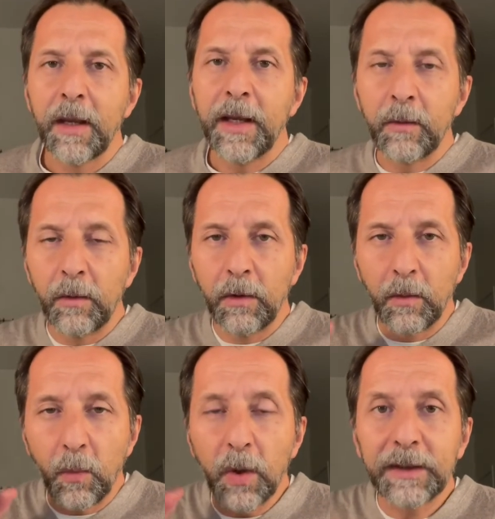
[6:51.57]
and
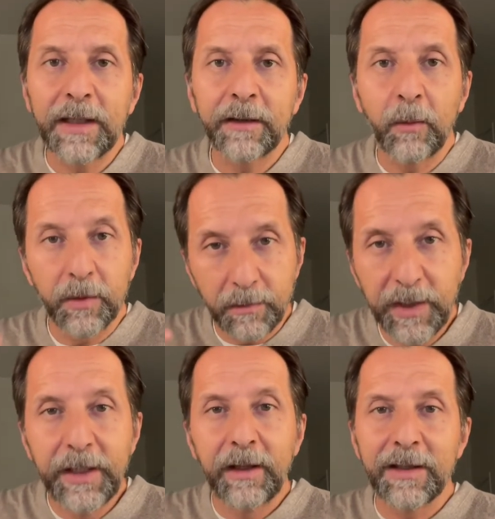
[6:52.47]
what Dante was
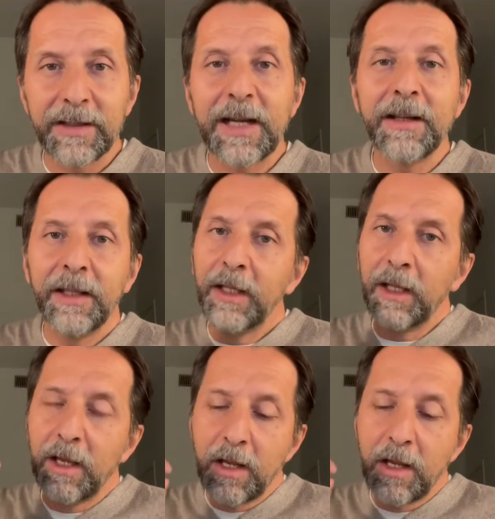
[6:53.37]
reading and studying